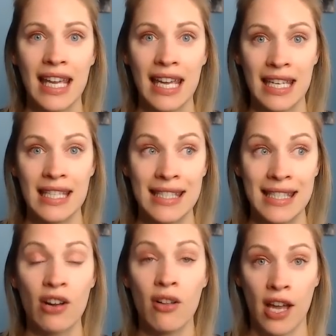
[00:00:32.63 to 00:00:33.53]
is
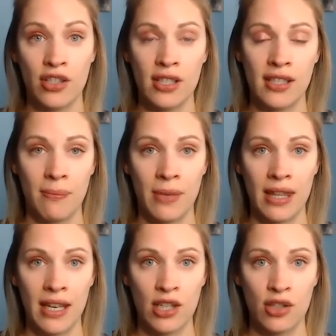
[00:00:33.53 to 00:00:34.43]
dental hygiene something
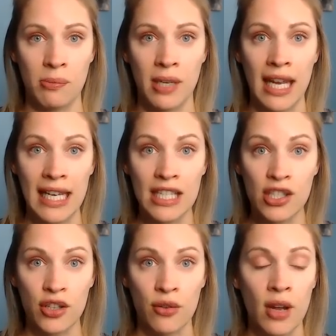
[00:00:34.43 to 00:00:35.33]
that I should be getting
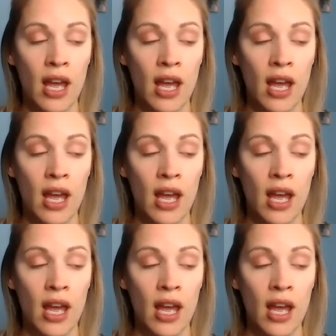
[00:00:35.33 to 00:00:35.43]
into?